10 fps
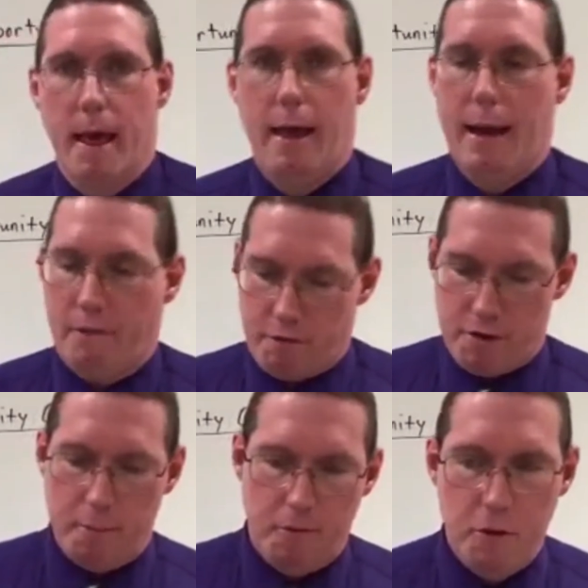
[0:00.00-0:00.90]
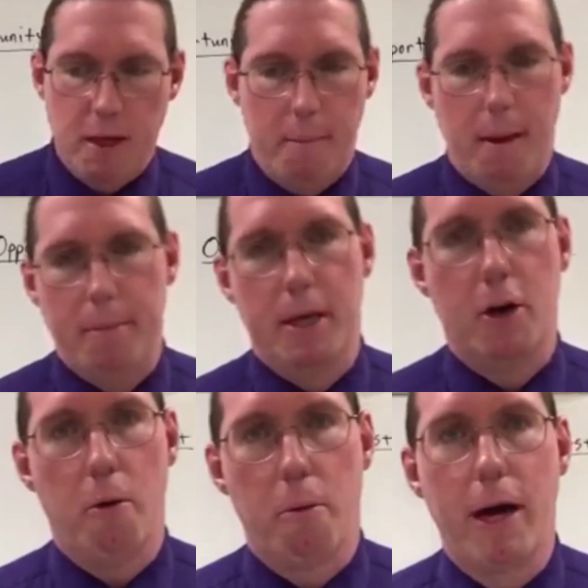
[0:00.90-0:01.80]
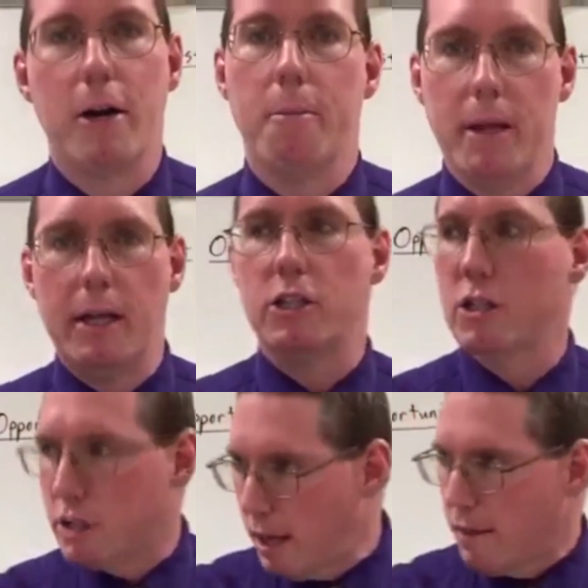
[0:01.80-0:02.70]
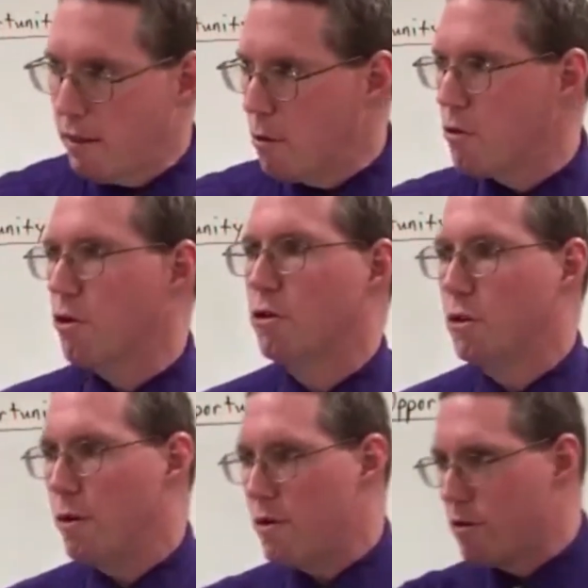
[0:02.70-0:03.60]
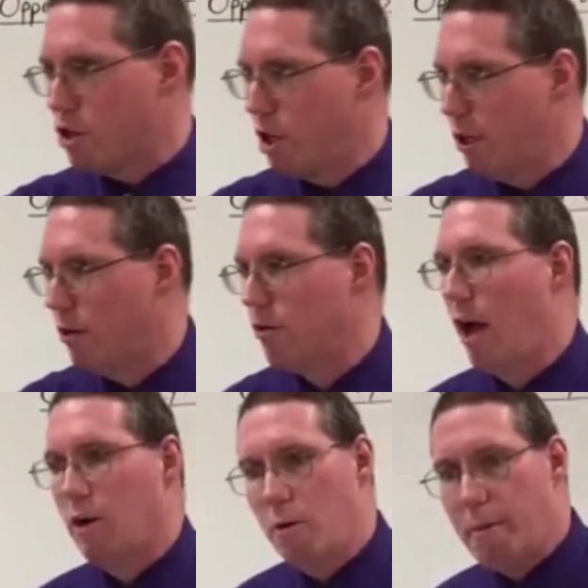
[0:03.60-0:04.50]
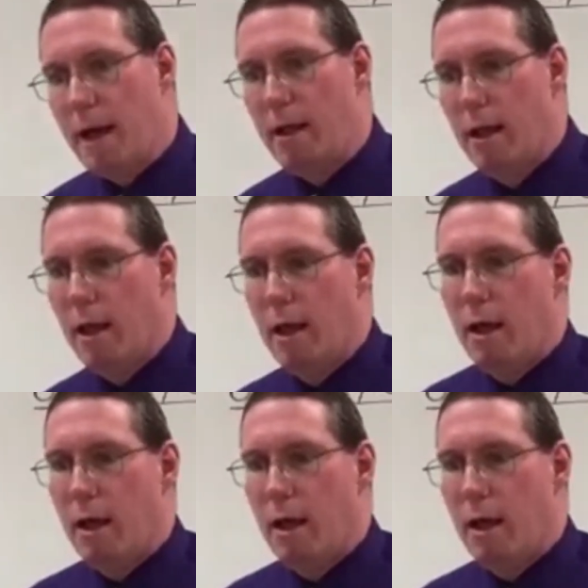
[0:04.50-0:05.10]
And now for some of you that may be a no-brainer, but let's just say that those are your choices, Chili's or Taco Bell.